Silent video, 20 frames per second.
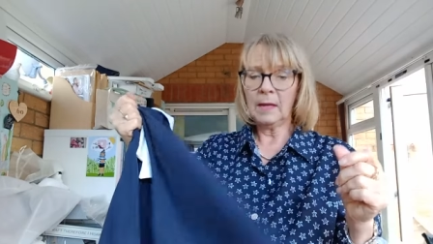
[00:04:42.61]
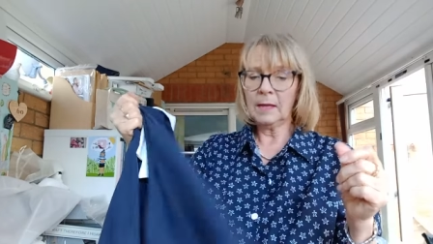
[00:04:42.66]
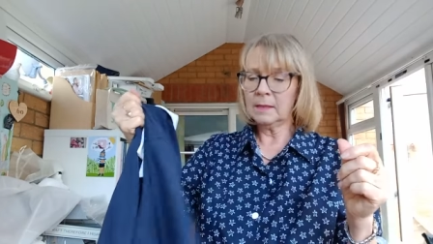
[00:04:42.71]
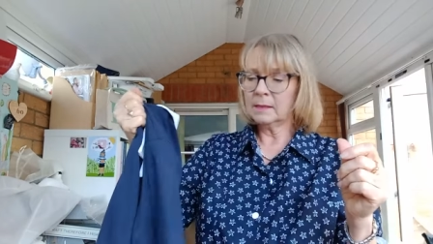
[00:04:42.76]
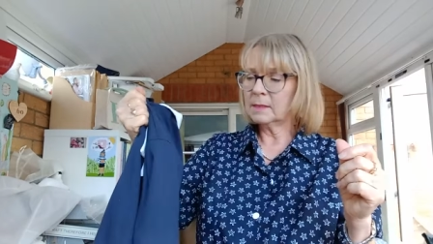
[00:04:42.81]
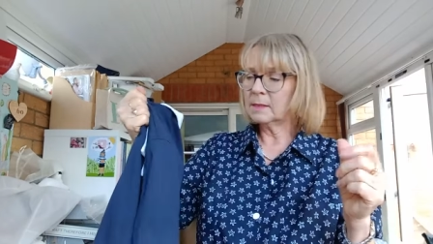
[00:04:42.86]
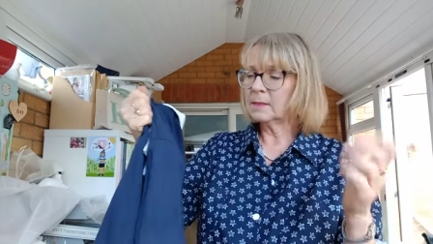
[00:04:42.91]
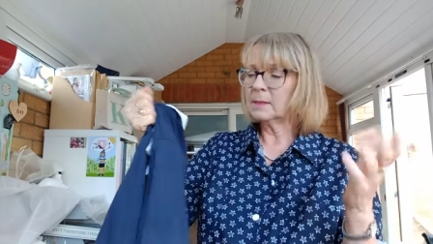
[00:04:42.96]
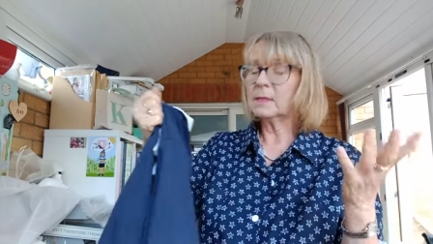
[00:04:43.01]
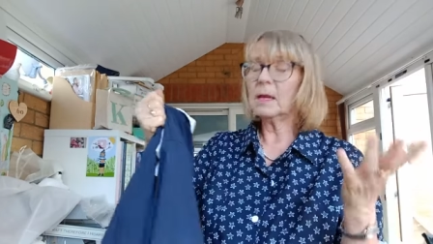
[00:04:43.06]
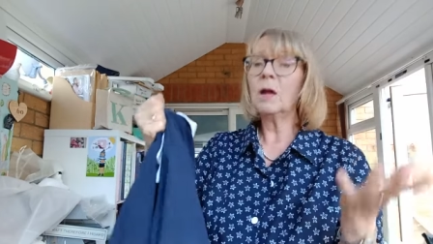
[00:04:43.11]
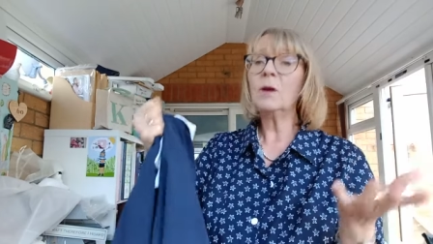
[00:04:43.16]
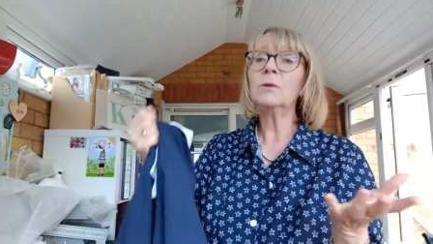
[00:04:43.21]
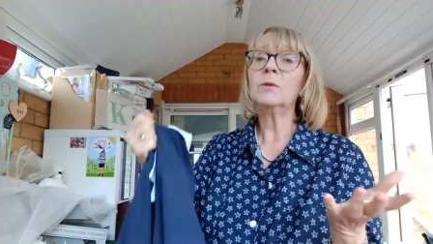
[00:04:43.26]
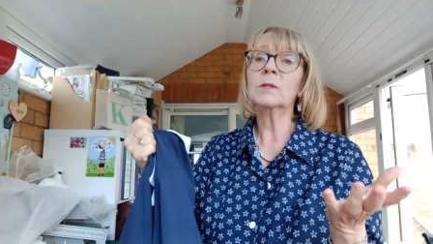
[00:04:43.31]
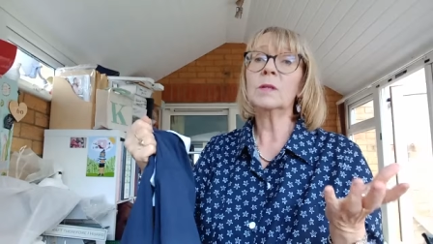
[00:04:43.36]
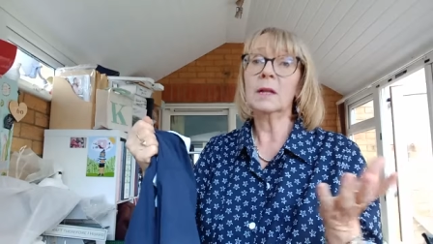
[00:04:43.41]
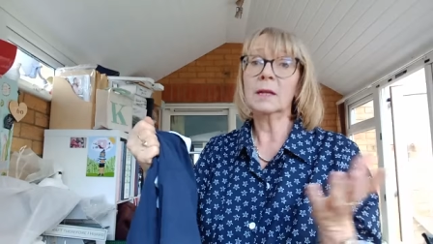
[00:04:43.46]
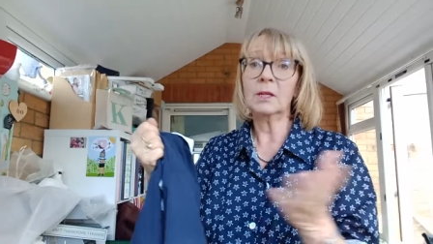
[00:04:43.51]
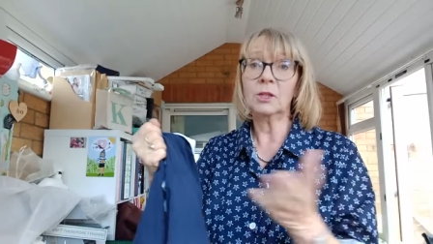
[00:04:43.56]
It
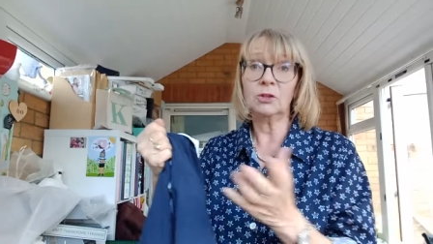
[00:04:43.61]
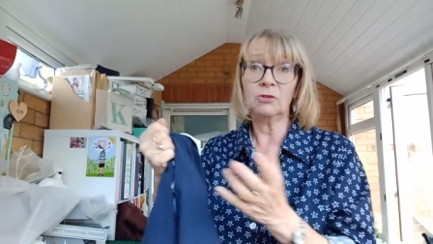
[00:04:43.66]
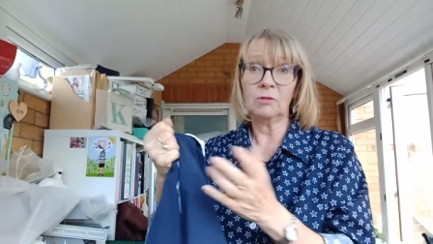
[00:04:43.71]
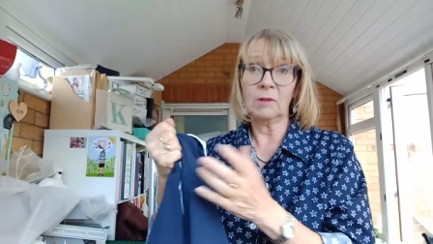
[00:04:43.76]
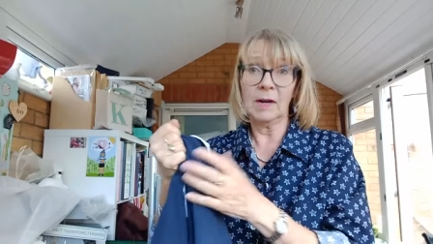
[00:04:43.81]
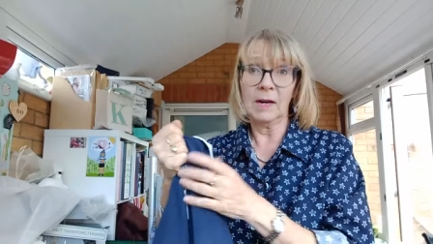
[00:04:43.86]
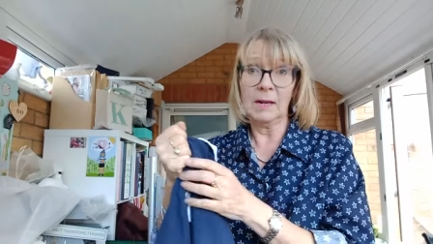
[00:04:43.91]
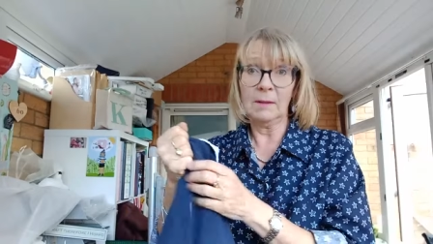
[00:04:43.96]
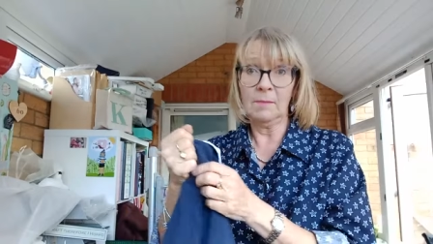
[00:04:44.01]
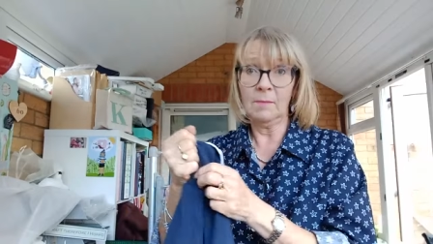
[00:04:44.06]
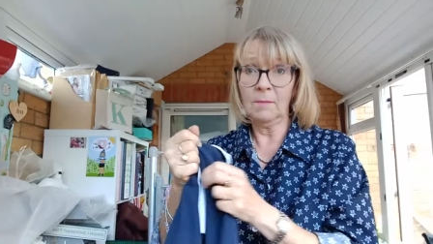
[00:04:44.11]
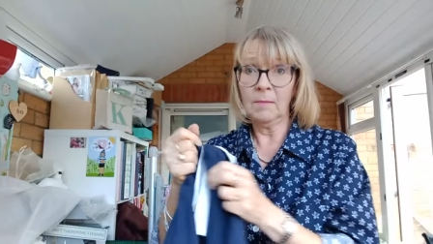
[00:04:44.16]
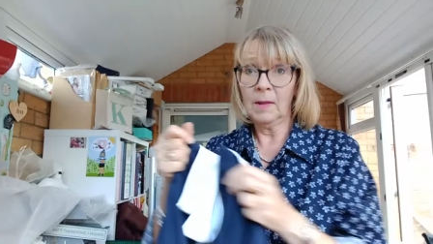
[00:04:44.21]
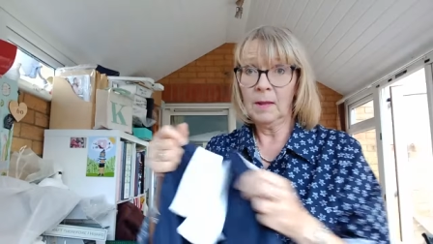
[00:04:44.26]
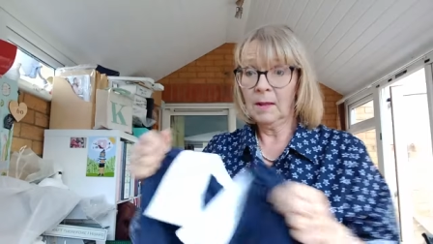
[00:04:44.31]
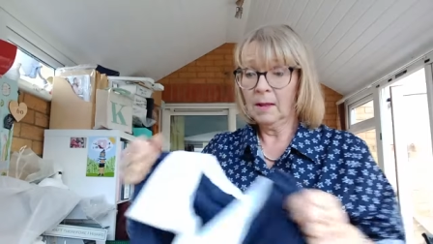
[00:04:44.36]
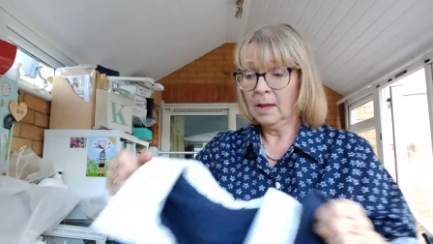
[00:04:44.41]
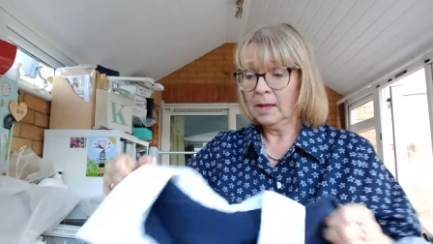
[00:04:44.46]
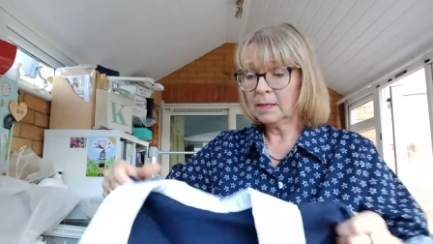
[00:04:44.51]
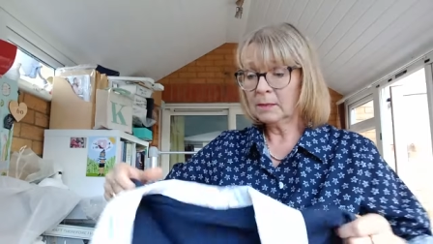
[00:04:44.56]
sews like a dream,
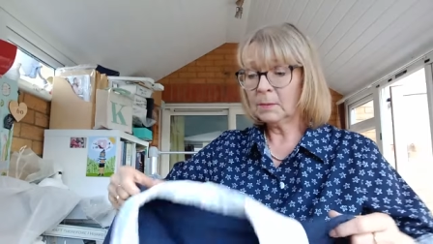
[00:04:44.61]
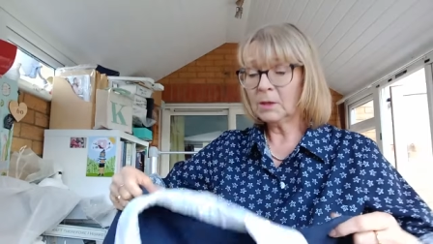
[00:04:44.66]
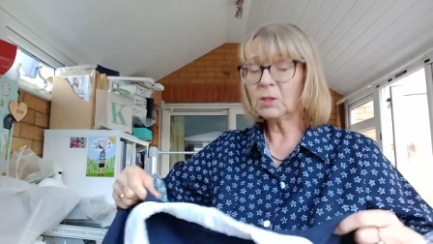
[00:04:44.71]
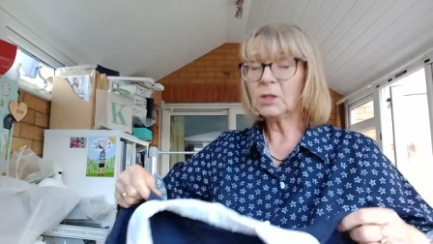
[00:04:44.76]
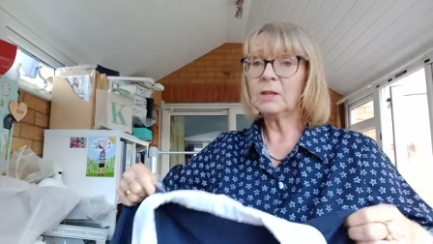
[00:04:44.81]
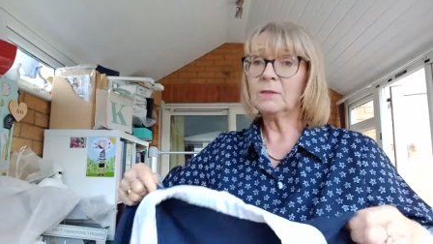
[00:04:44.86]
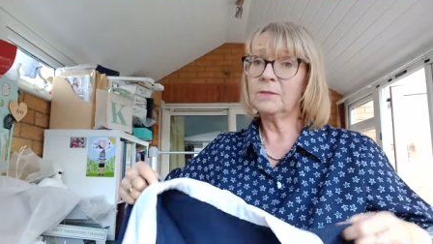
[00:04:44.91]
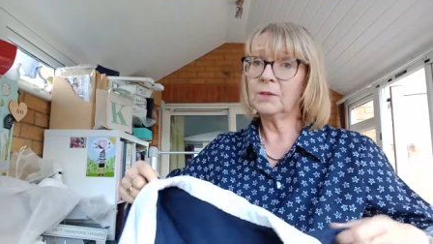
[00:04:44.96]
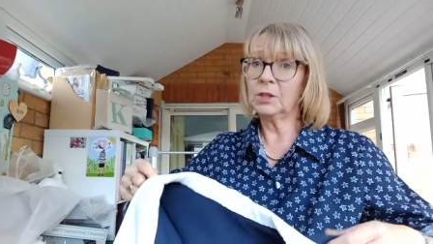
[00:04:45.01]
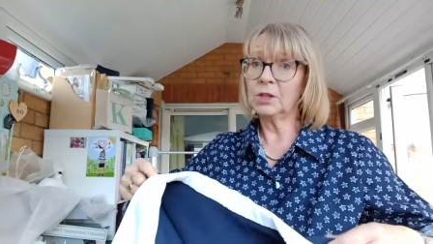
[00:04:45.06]
especially for